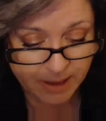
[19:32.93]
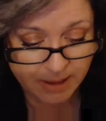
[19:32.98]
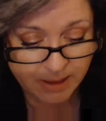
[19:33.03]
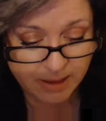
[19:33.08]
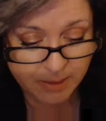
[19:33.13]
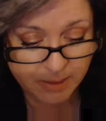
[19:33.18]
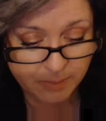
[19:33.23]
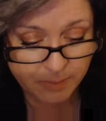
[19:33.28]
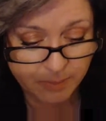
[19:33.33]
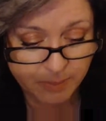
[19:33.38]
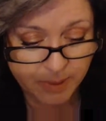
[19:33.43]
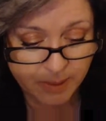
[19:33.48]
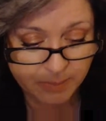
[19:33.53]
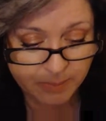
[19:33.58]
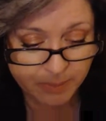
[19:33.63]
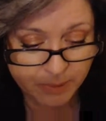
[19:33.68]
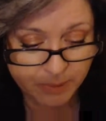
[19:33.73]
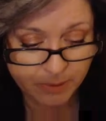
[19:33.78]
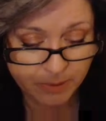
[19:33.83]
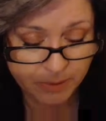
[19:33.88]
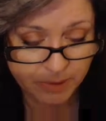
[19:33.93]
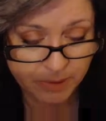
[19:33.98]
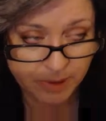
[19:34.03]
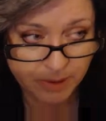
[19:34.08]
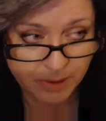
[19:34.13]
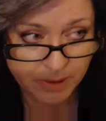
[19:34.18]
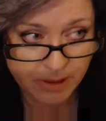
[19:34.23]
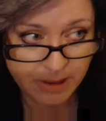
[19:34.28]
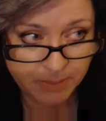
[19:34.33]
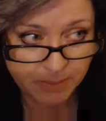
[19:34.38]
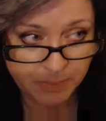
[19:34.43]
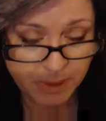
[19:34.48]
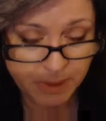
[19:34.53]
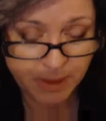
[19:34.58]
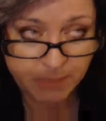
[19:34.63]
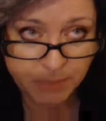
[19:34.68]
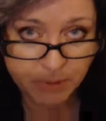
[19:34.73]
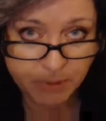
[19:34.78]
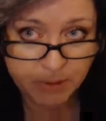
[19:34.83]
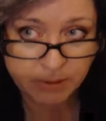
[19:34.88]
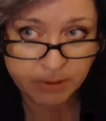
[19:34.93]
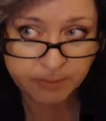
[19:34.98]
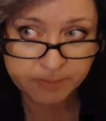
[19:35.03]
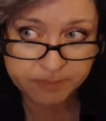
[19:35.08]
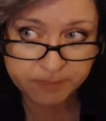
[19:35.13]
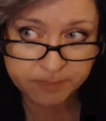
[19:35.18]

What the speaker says: there's a people,